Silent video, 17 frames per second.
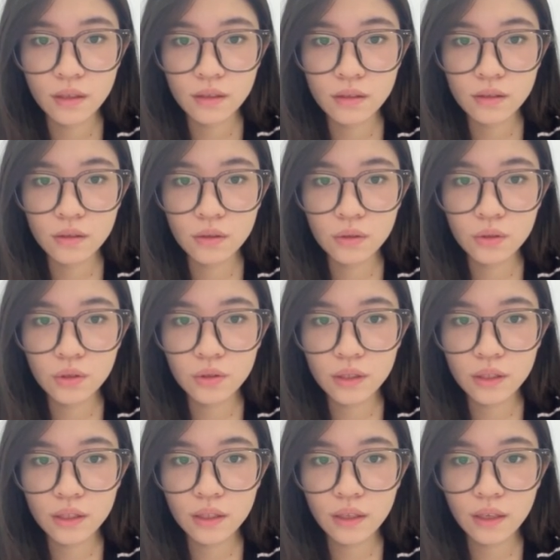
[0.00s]
Through
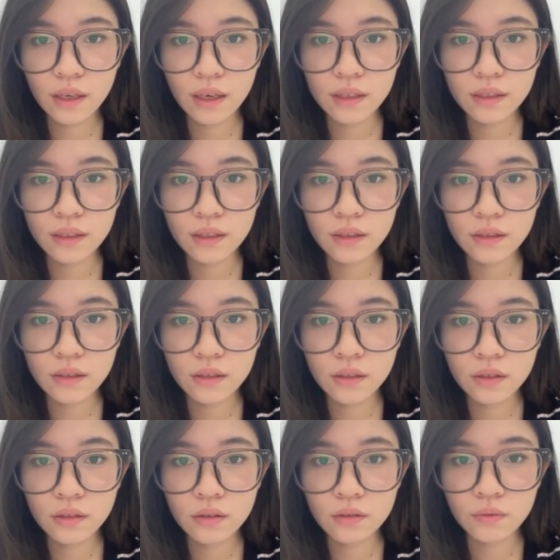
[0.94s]
training and
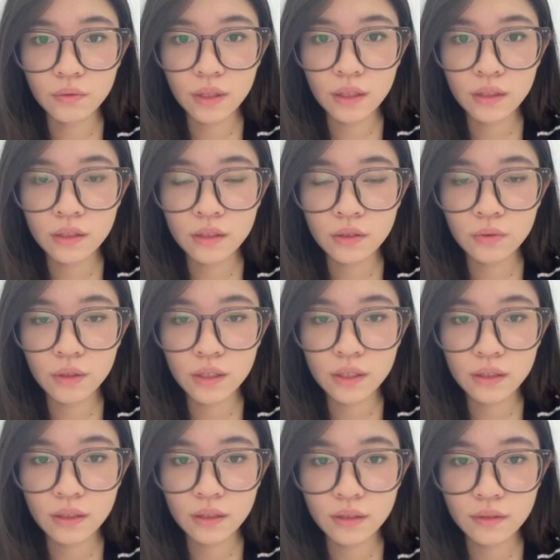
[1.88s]
internal awareness
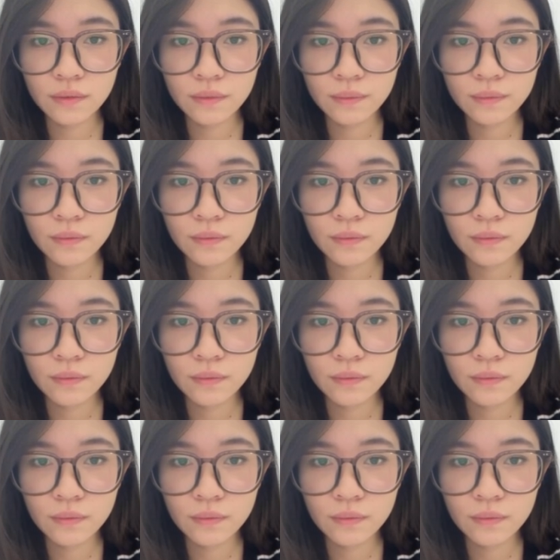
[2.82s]
raising,